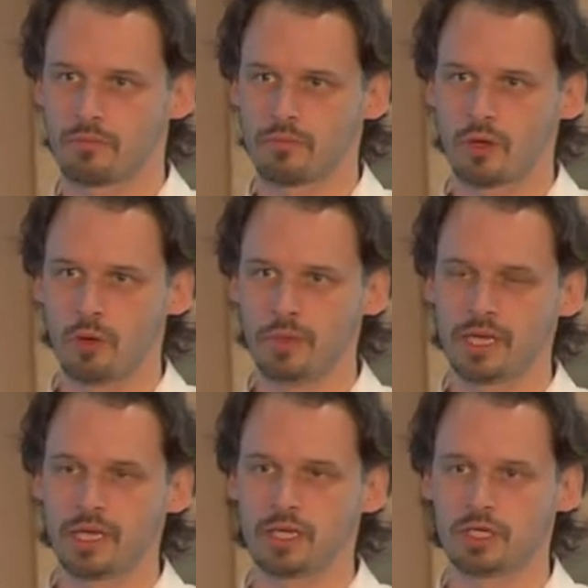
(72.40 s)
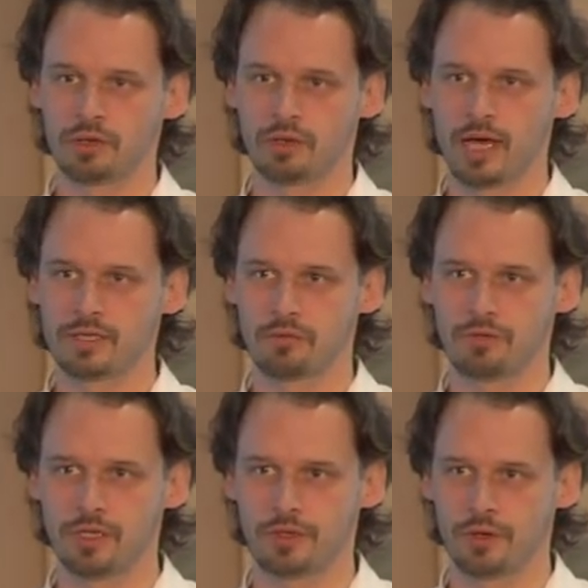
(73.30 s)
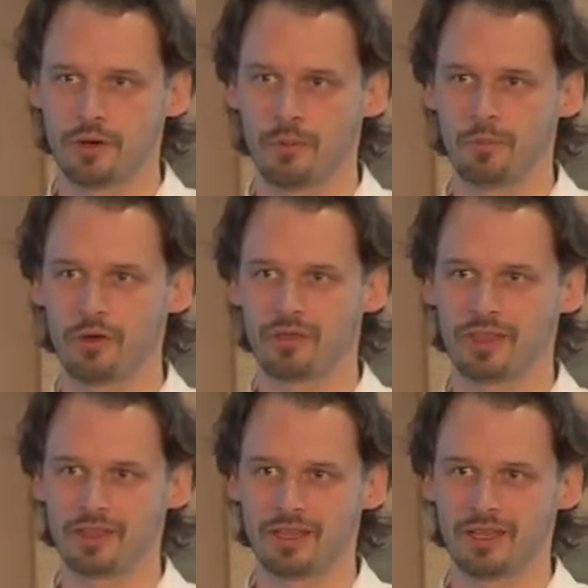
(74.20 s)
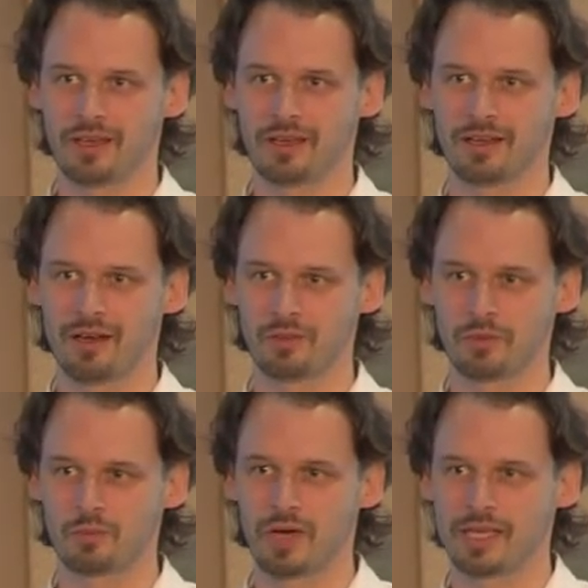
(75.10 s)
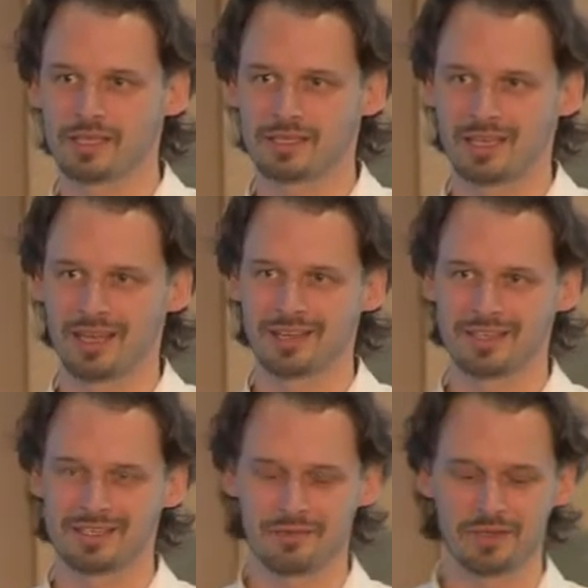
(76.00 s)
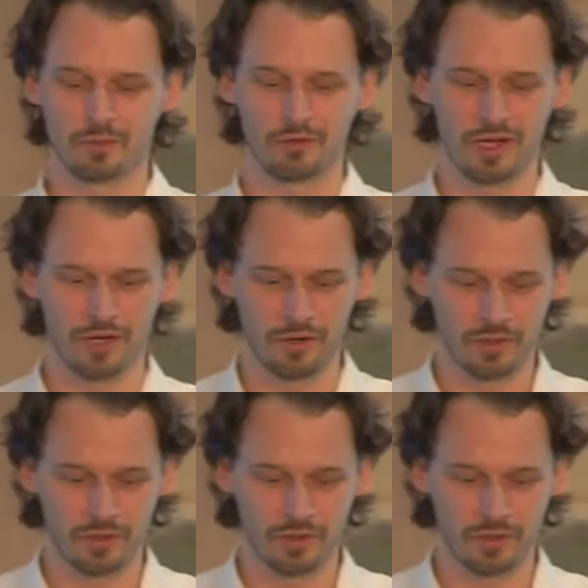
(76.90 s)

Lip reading: communication as a feature, both in the enterprise and service provider.